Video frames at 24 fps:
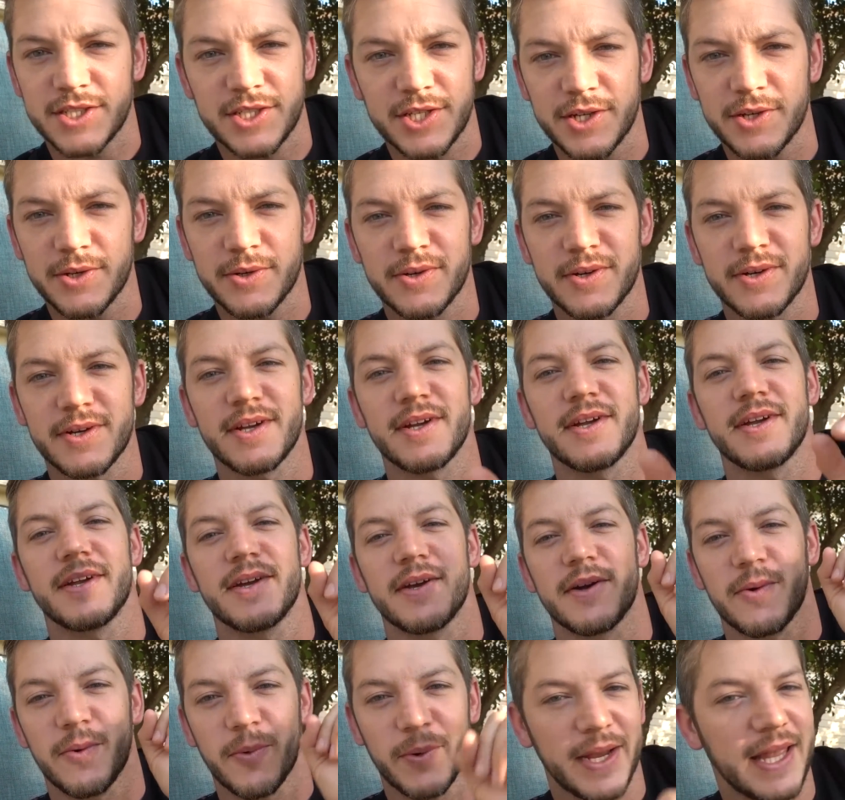too.
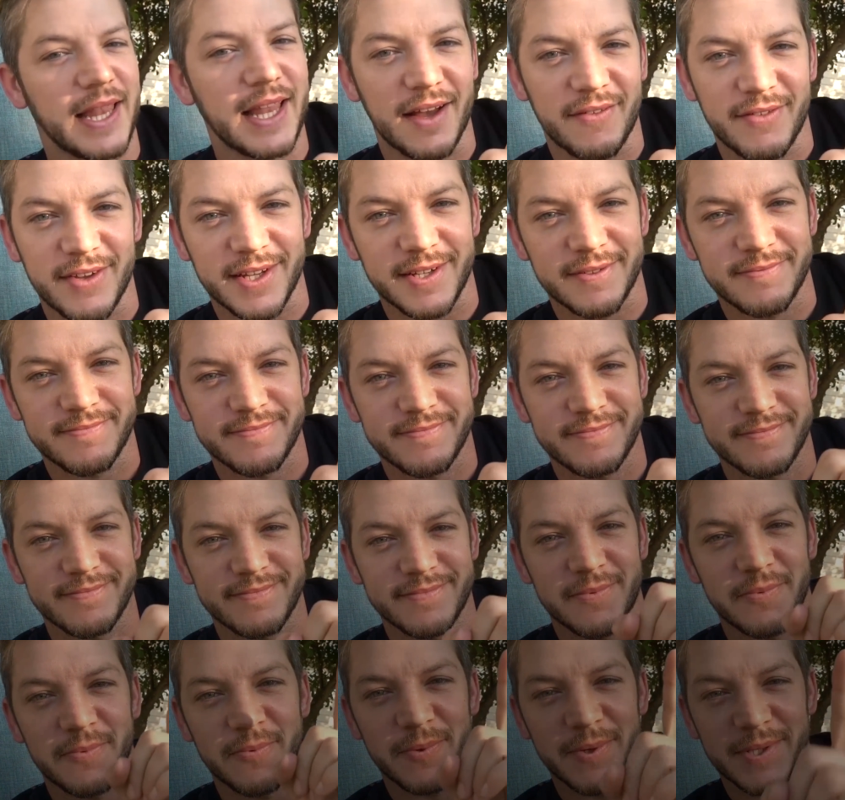We love you.
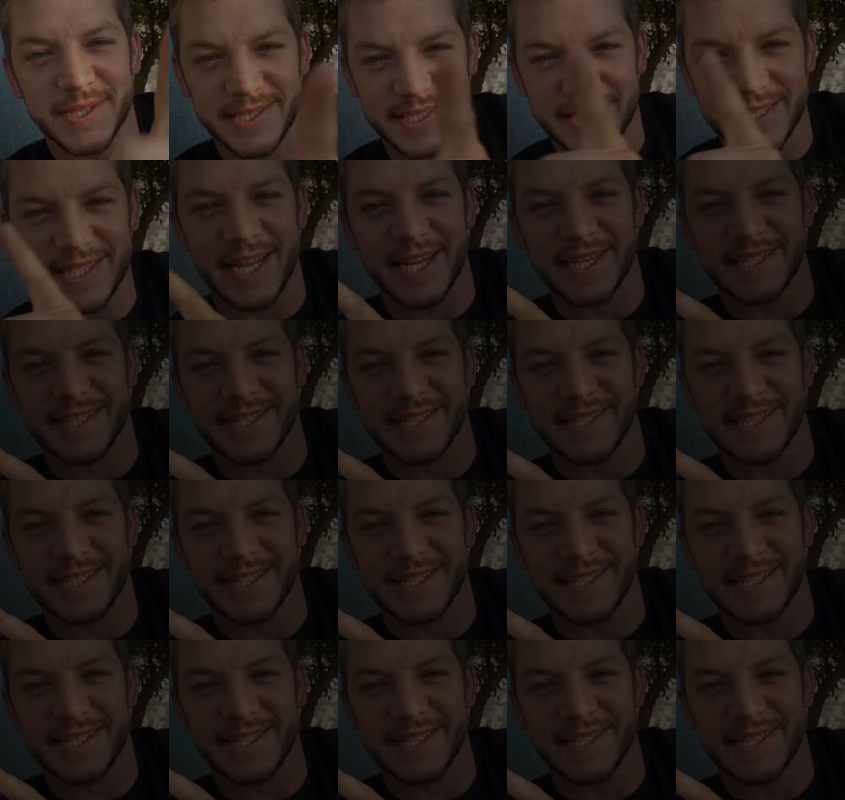We'll see you